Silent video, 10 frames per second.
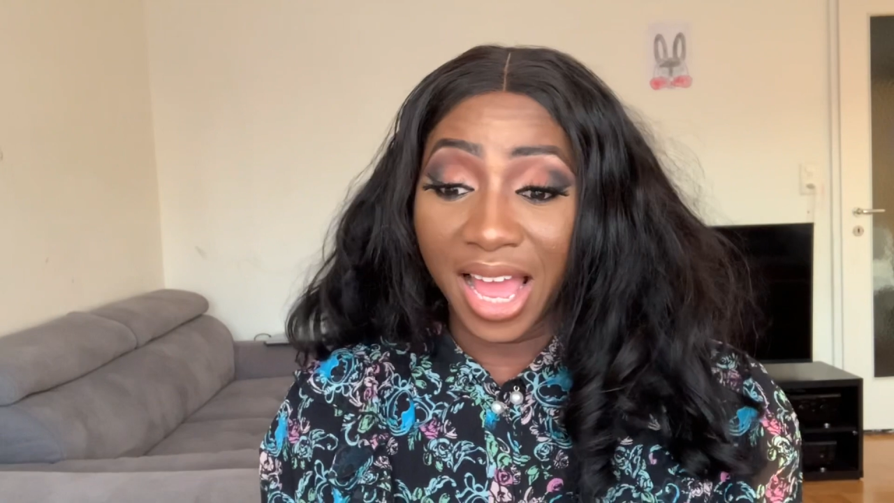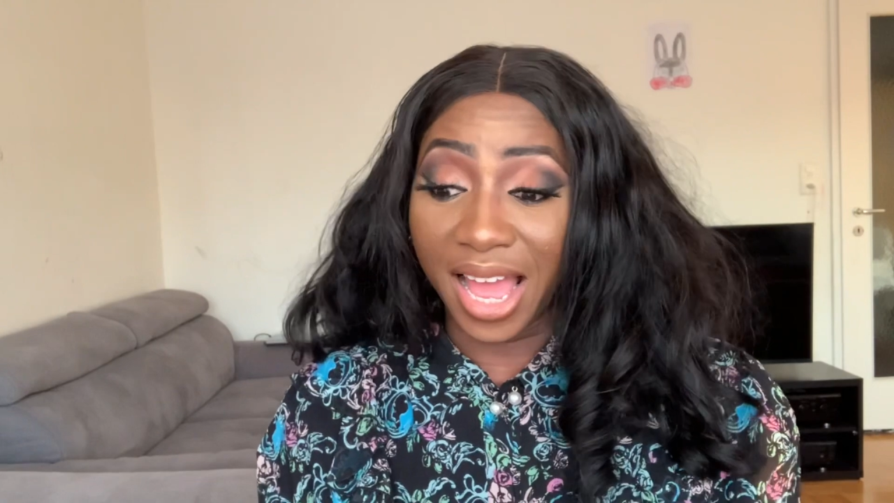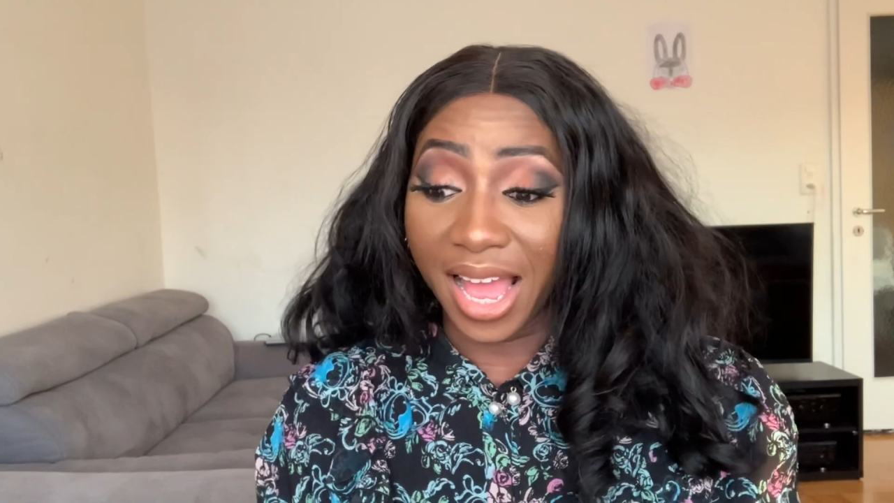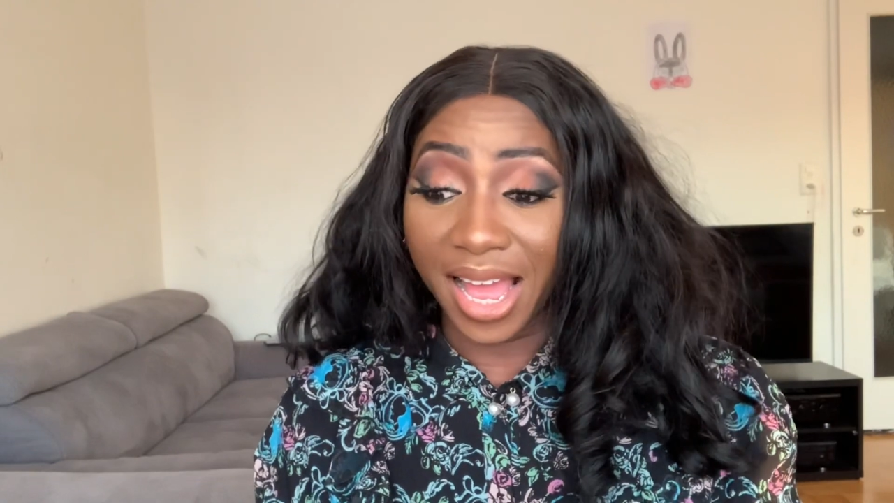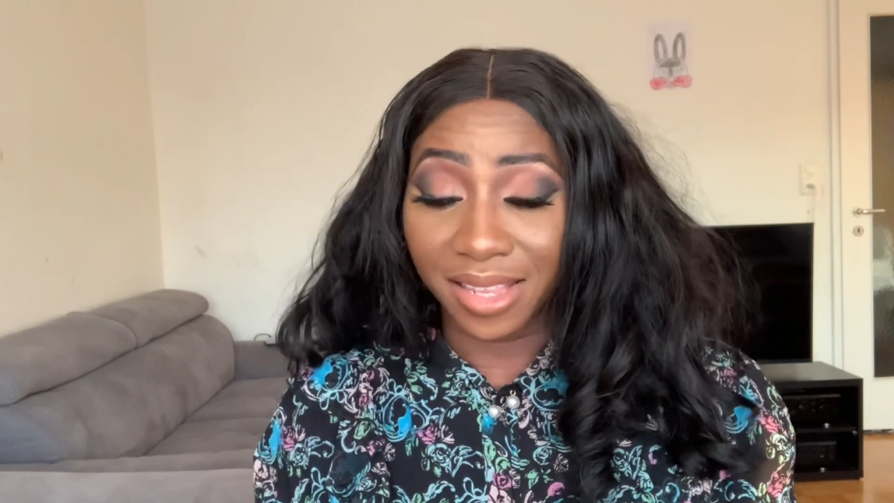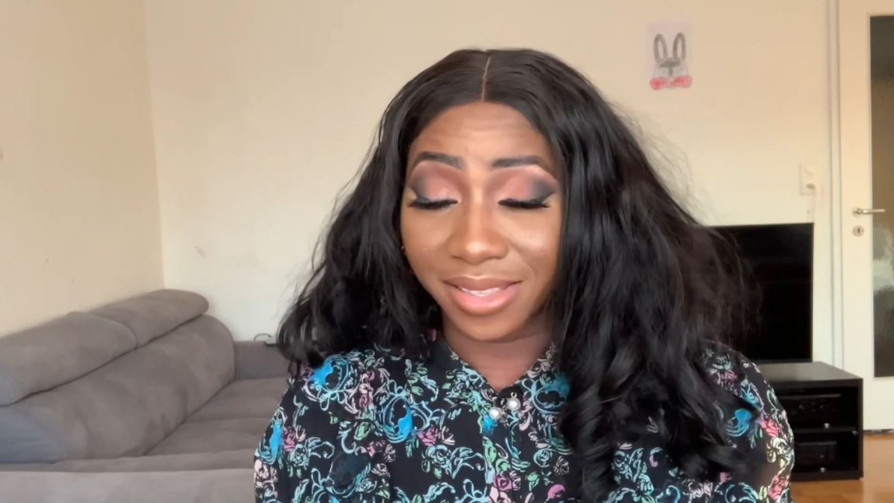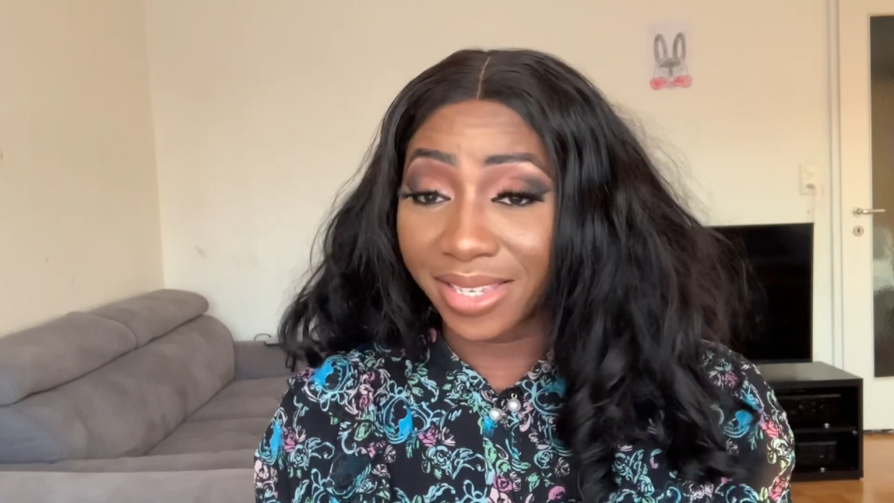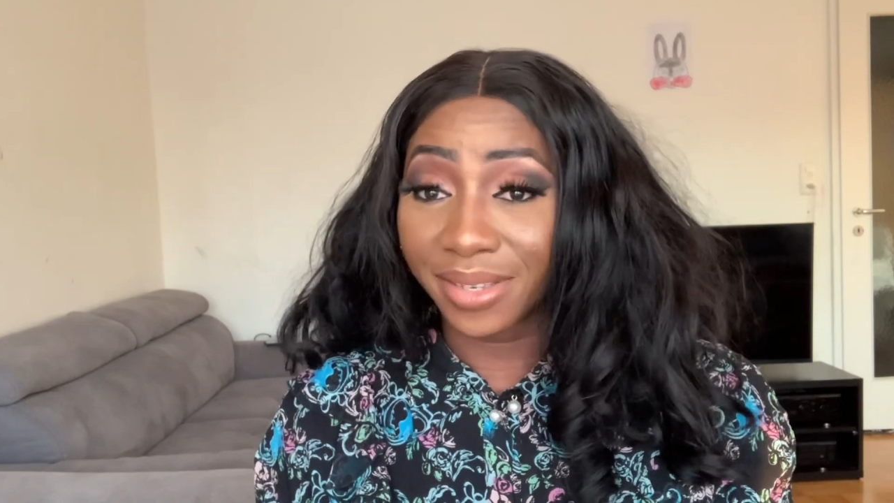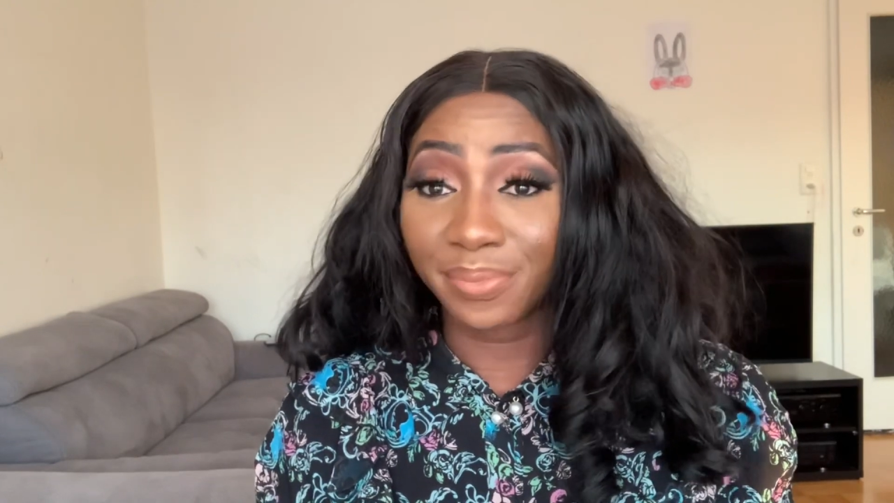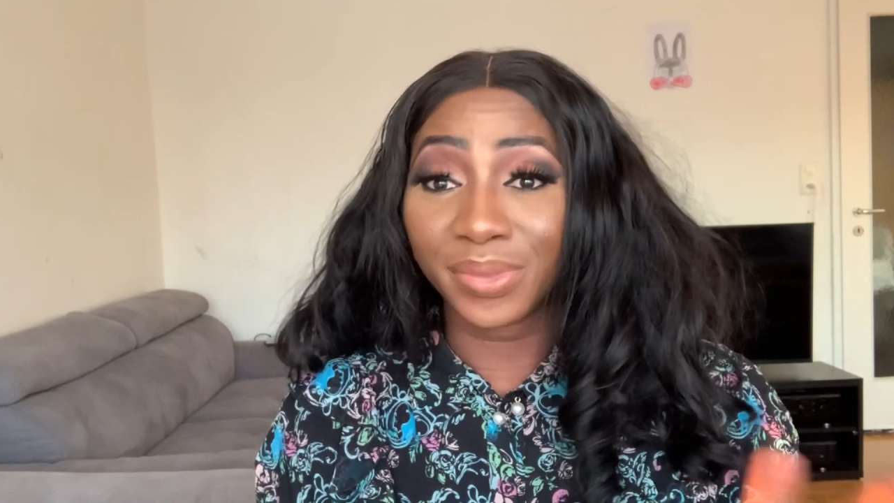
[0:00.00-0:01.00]
And
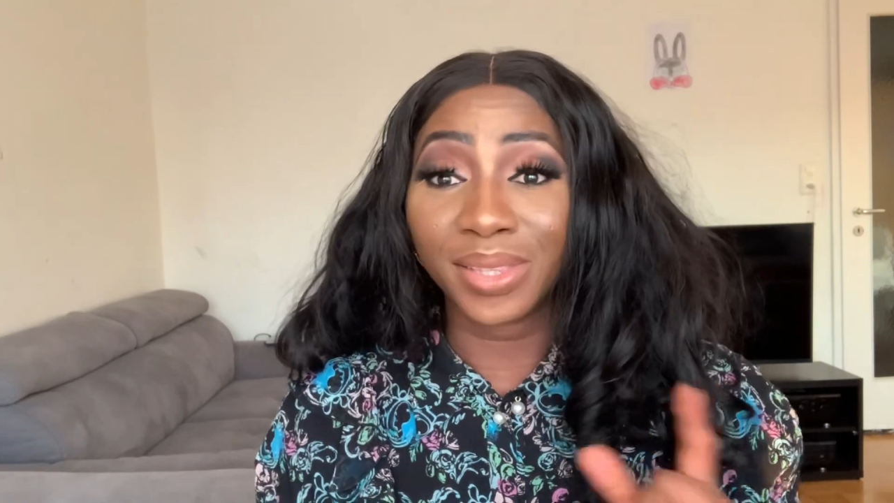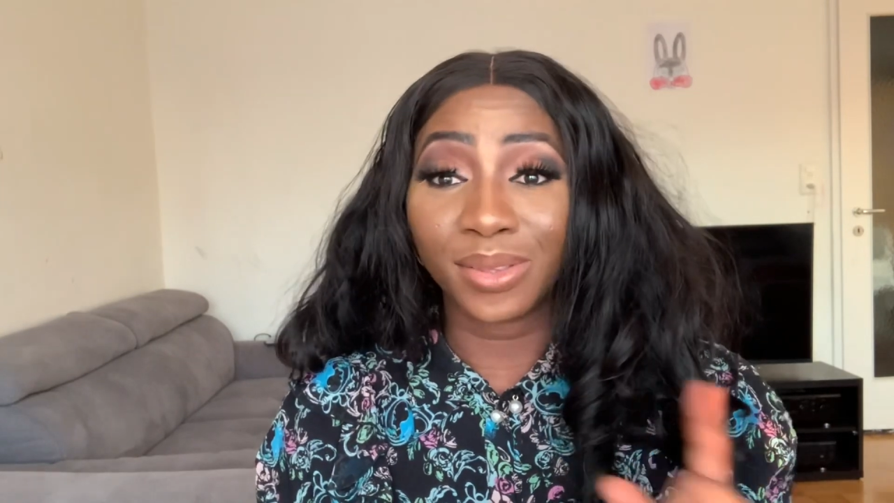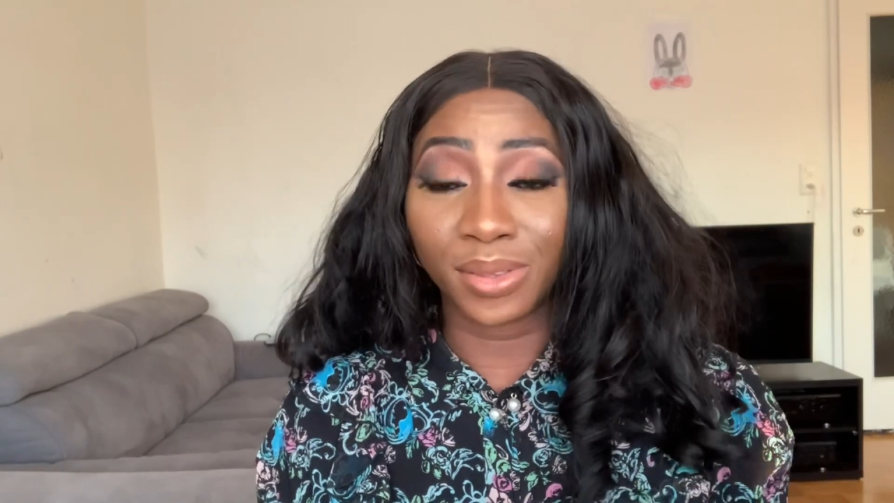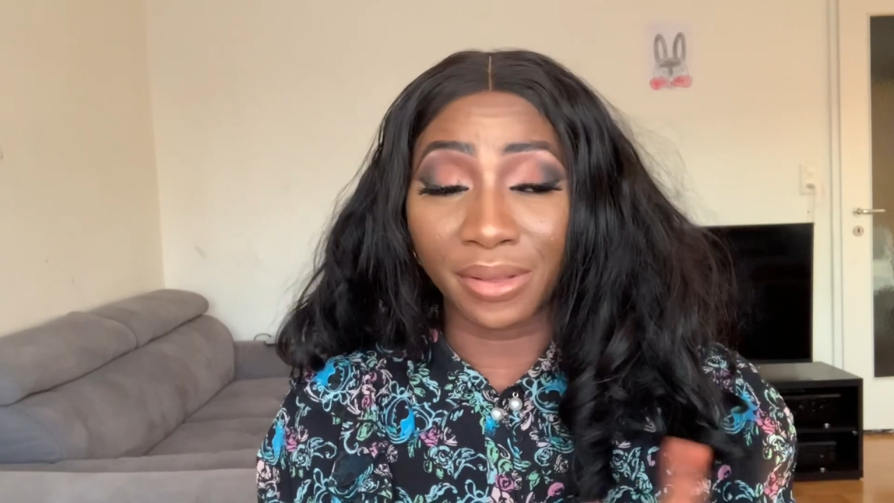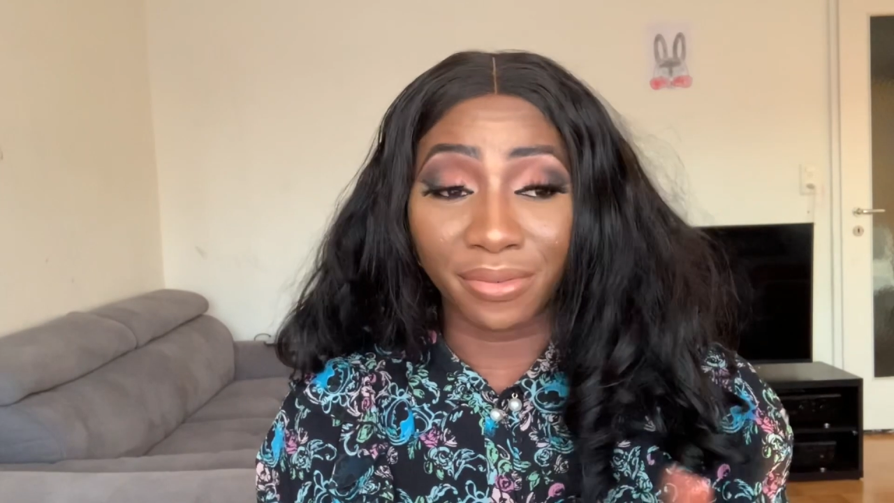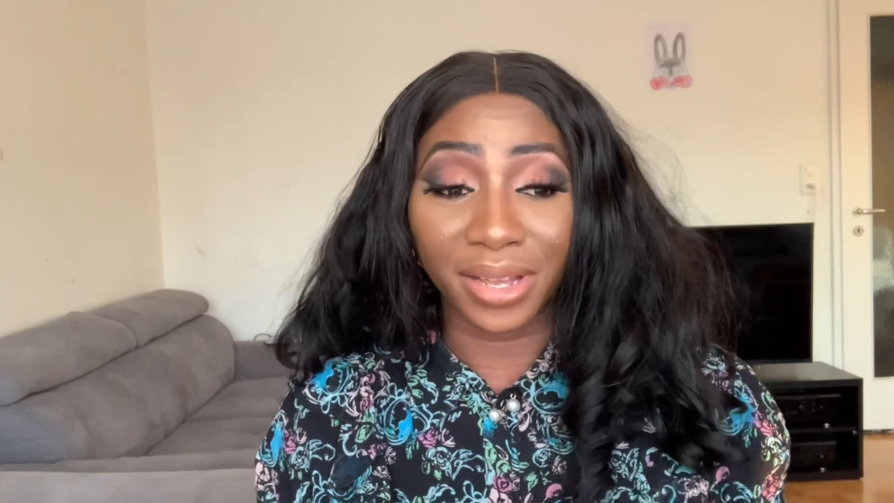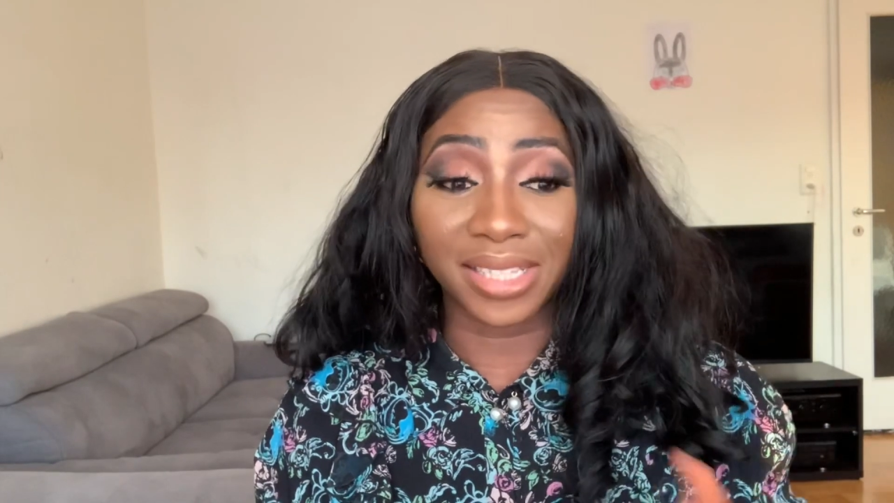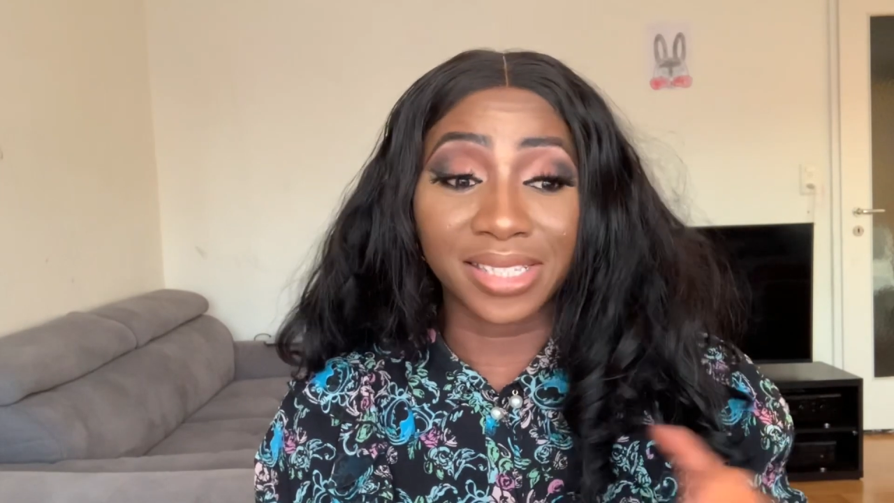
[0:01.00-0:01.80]
in fact,